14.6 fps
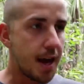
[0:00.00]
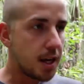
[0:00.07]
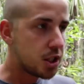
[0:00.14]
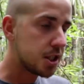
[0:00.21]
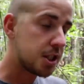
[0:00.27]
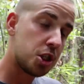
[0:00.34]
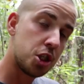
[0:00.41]
they
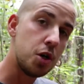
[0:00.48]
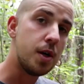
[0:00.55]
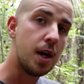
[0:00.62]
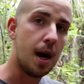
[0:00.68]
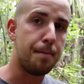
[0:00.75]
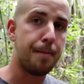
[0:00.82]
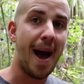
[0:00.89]
just
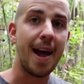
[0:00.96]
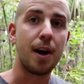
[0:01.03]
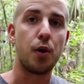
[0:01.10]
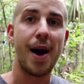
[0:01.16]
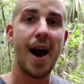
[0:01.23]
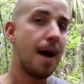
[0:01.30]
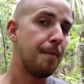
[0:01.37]
shoot a
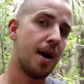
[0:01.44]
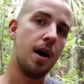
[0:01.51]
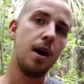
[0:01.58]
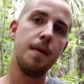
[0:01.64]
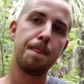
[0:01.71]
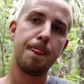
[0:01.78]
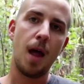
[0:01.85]
panorama
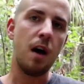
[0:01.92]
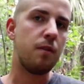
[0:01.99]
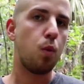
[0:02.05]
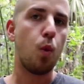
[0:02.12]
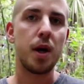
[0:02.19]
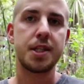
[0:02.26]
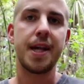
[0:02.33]

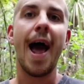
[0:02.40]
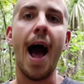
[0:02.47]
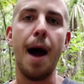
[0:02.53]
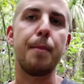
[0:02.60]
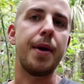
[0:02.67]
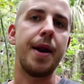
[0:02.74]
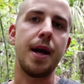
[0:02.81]
of what's
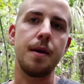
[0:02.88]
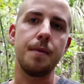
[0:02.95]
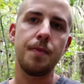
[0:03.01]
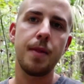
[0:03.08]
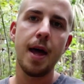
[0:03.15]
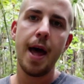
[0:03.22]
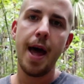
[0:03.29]
happening.
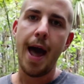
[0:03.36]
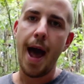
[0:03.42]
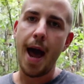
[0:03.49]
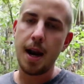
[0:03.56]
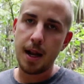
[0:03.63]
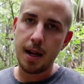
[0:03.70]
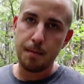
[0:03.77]

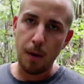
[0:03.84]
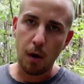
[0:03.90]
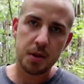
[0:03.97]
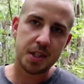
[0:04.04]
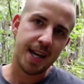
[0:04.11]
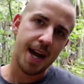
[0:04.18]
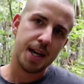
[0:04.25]
And in
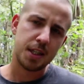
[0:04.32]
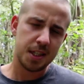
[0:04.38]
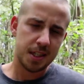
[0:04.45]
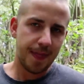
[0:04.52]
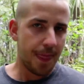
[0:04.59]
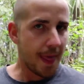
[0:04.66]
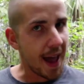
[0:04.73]
most
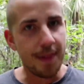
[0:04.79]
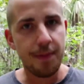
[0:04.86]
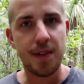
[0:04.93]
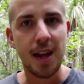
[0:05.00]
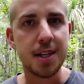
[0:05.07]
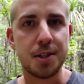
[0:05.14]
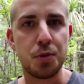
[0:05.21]
cases,
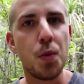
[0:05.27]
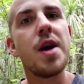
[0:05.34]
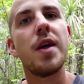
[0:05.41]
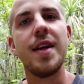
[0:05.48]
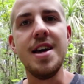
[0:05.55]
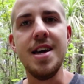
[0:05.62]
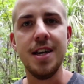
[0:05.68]
that doesn't
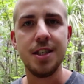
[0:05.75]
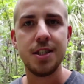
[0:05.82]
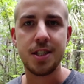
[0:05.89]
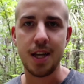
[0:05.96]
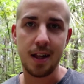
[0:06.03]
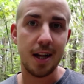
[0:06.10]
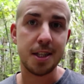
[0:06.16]
really
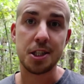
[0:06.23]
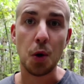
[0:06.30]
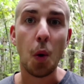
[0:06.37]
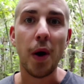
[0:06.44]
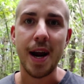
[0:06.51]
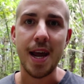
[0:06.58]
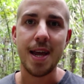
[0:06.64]
tell a
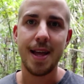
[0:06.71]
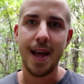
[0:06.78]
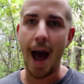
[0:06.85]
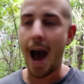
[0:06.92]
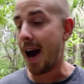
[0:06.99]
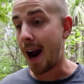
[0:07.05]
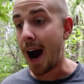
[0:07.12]
story
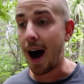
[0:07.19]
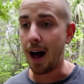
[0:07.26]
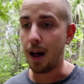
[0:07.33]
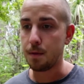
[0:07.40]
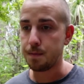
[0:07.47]
at all.